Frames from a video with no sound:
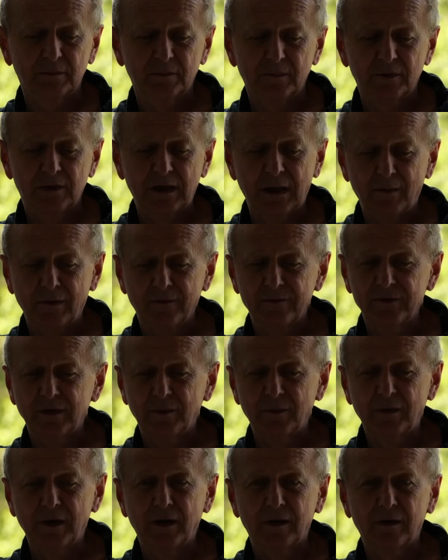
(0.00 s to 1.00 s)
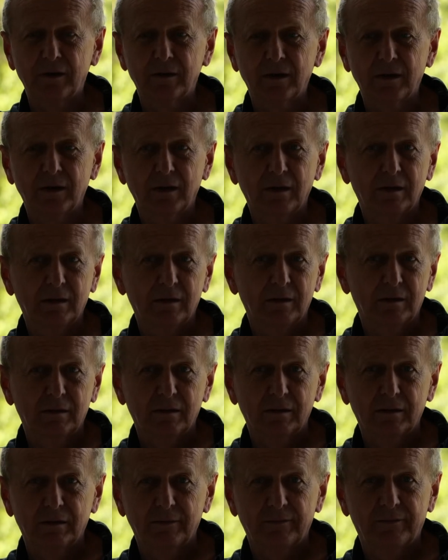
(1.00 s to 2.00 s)
Some of them are
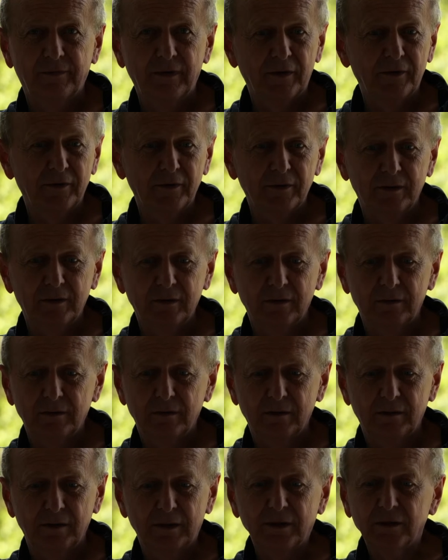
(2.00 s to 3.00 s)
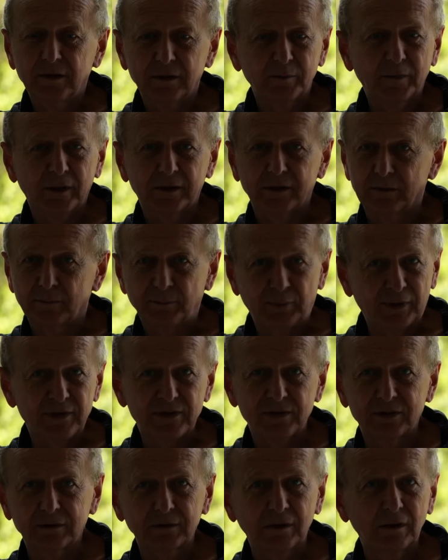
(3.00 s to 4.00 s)
very intimate and
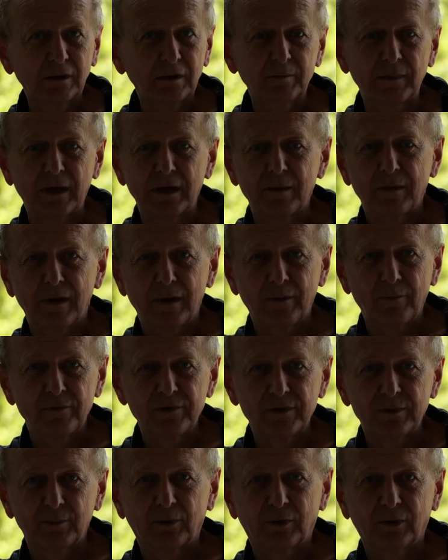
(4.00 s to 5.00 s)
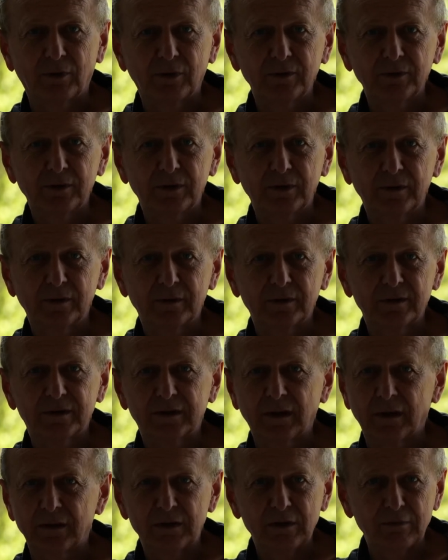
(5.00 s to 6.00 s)
personal. My mom was born in
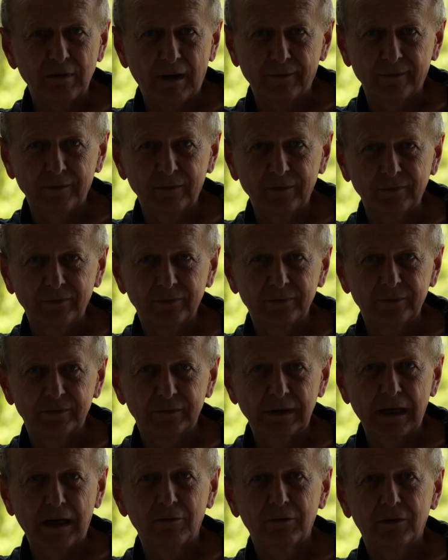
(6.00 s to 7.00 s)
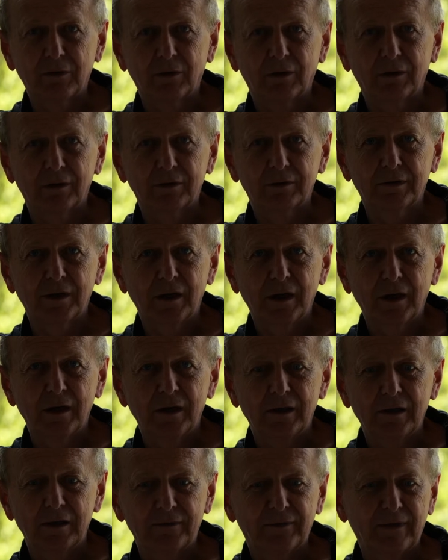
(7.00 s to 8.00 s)
Stanisławów, now called
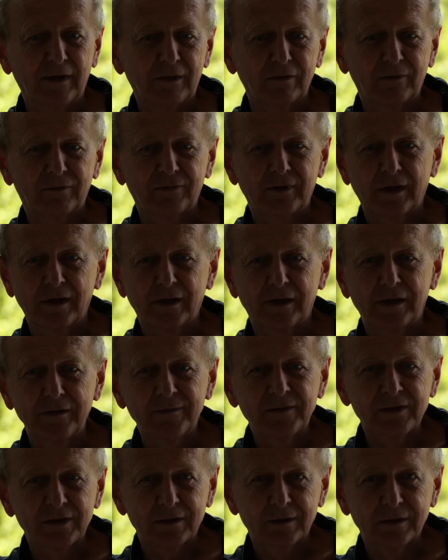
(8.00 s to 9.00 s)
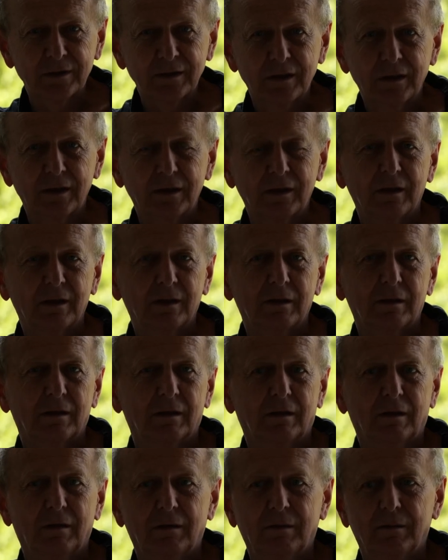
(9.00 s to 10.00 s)
Ivano-Frankivsk.
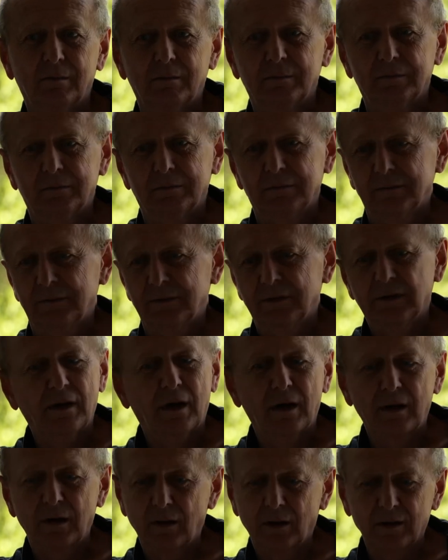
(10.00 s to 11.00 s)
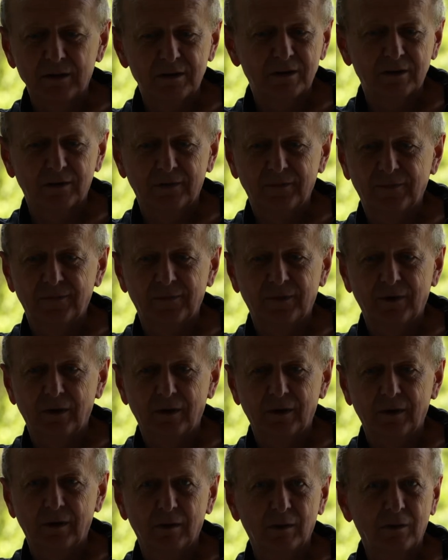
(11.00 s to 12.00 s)
Um, there are lots of
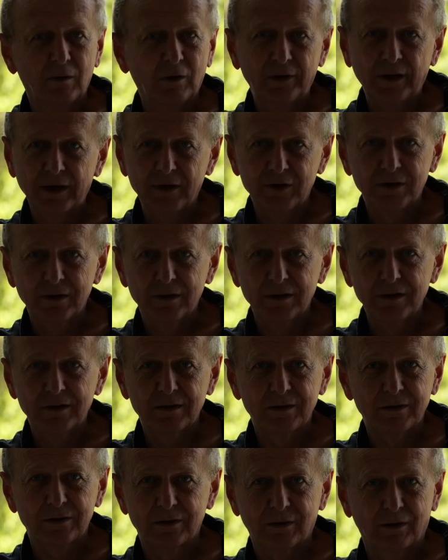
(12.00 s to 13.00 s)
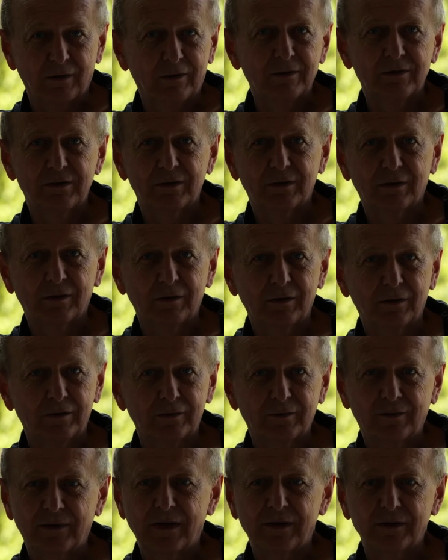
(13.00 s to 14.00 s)
uh, connections also
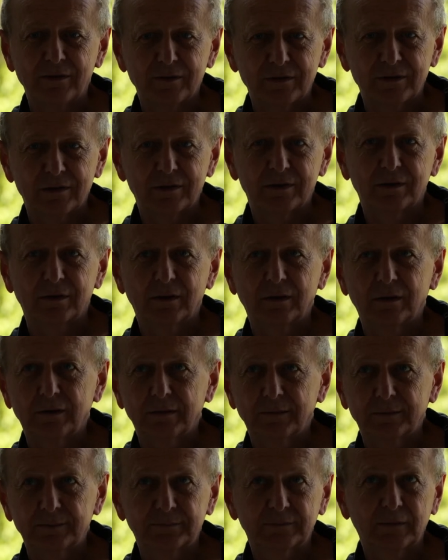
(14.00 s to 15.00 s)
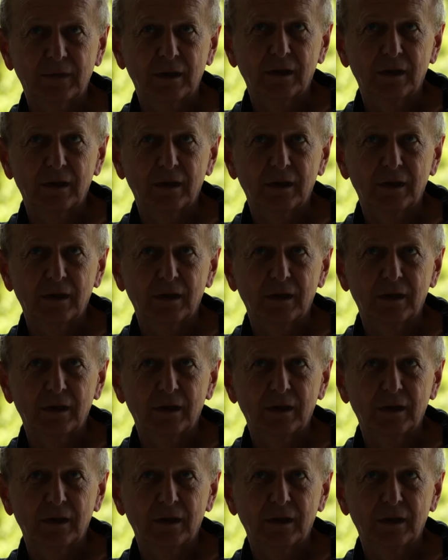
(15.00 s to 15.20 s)
on various um,